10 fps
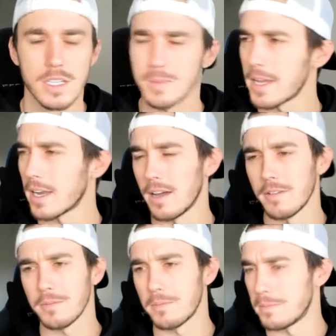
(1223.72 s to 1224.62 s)
Speaking
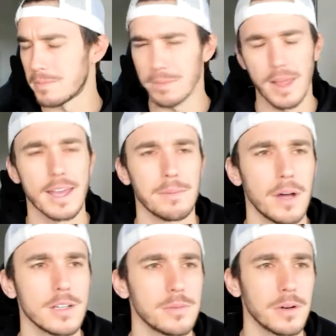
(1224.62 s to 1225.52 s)
of playing in
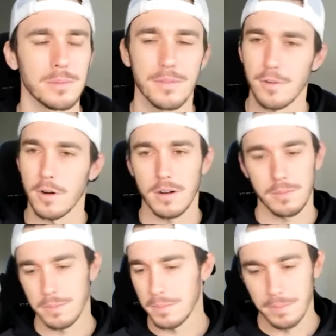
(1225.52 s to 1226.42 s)
Baltimore, before
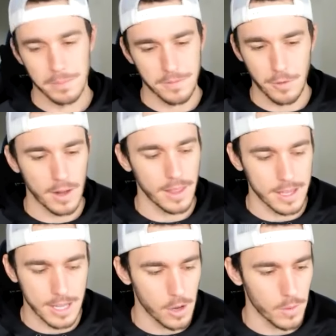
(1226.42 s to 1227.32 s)
before I let you
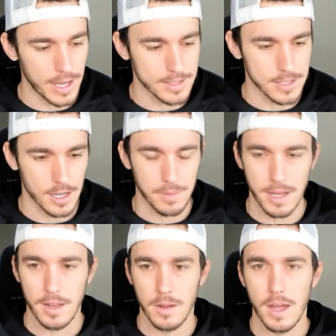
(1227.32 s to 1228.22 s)
go, we got to talk
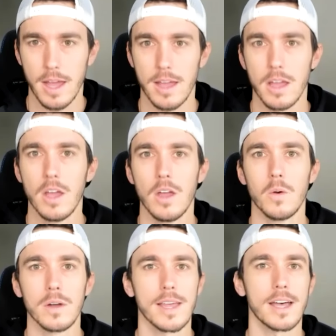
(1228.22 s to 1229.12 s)
about
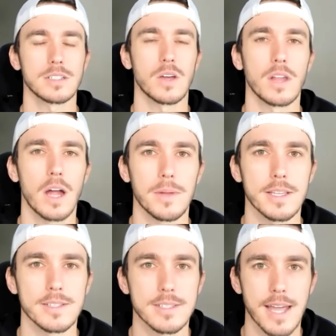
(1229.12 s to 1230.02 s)
what the hell is going on with
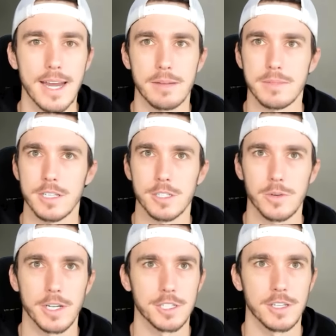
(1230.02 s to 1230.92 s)
this stadium
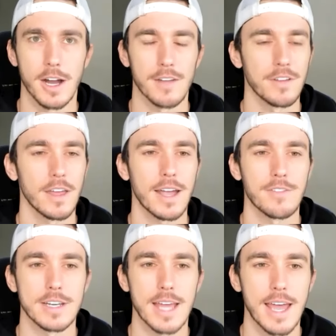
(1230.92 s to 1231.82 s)
situation there. I feel like
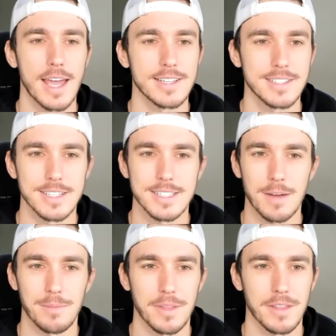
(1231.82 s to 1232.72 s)
every day I see
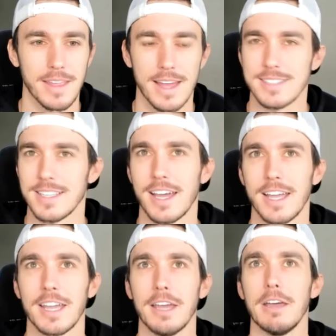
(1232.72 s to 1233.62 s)
something that's
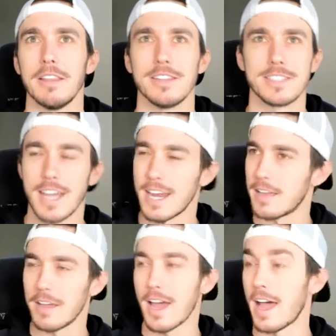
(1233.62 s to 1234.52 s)
like the
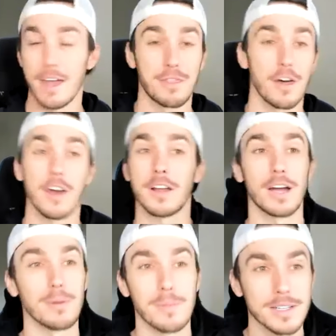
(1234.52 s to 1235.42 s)
stadium. I, I thought a
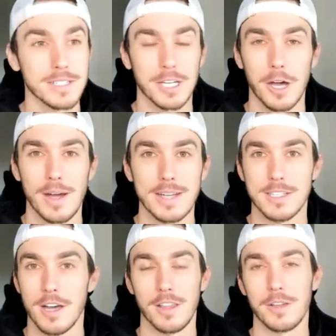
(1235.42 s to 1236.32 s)
couple months ago I
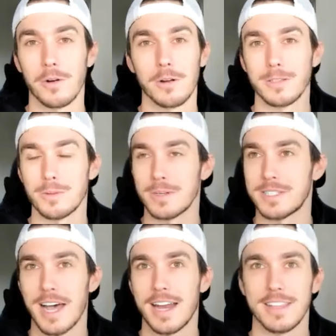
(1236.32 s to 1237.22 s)
saw the Orioles were
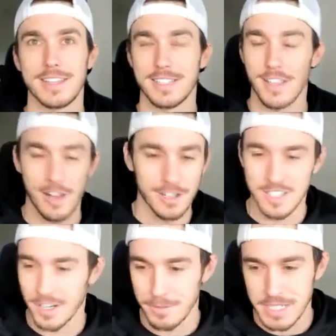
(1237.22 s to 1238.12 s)
signing this long
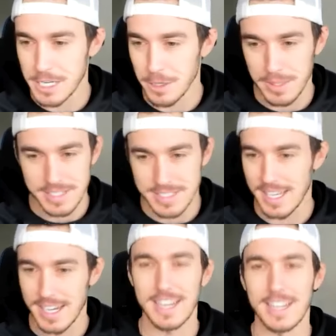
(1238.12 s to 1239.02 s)
term deal with the
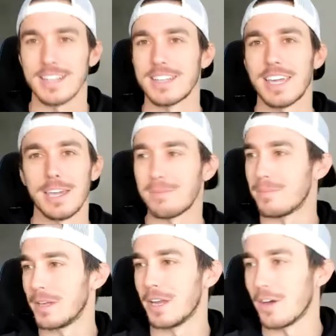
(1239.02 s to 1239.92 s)
city to keep
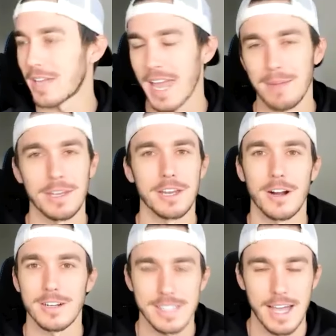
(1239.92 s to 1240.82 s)
you know Camden
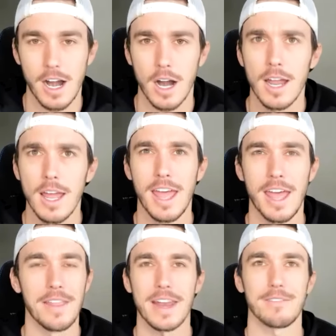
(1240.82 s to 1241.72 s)
Yards there.
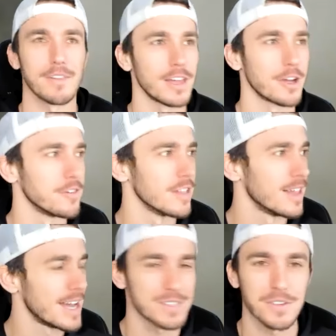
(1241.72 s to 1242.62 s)
And then I feel like over the
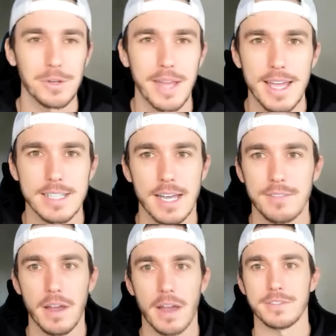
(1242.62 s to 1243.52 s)
last few days,
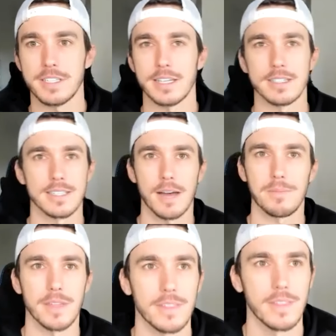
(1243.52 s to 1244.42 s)
I've, I've seen
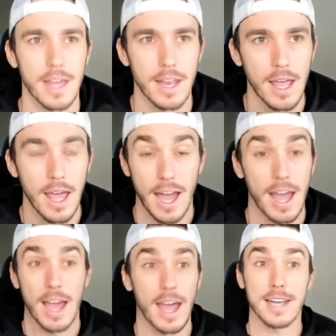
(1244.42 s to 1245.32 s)
something that I,
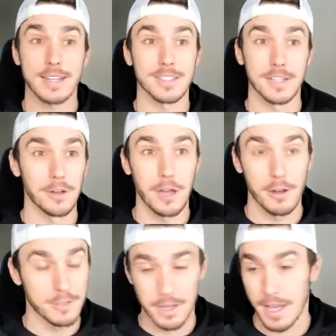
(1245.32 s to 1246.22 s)
I honestly don't
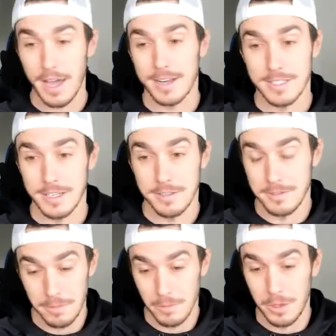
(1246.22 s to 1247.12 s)
know. So I honestly
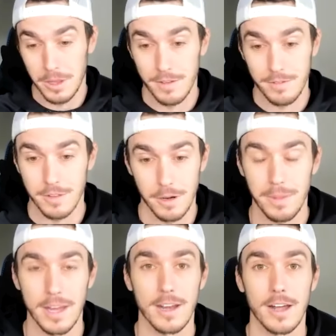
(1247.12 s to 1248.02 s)
would love your
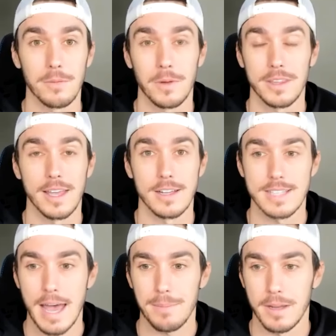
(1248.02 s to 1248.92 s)
opinion on what the hell's
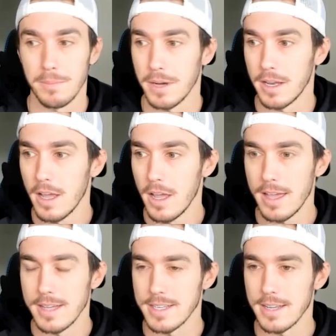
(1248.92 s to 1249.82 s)
happening. But
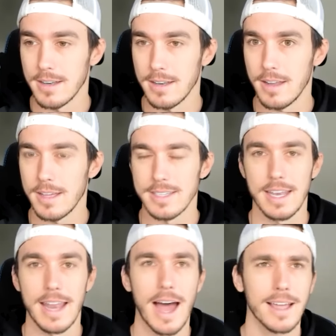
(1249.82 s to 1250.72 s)
is it is
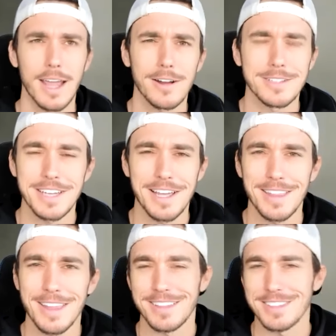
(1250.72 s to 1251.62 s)
it not
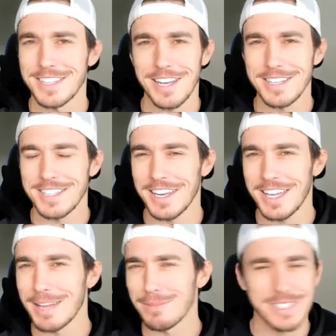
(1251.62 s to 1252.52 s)
guaranteed that the city is going to
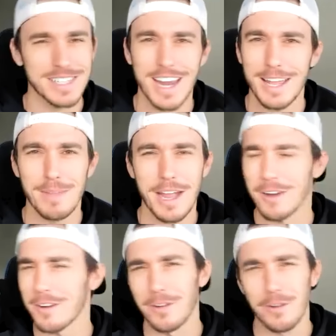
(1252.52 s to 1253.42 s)
keep the stadium
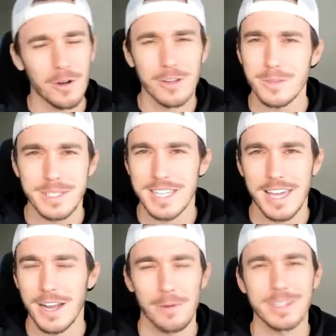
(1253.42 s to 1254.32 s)
there or the Orioles would
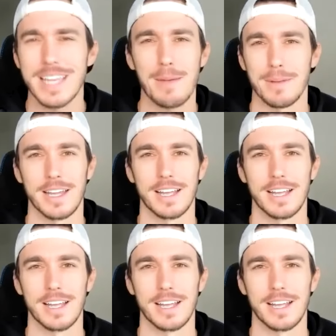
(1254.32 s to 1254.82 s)
stay there? What's happening?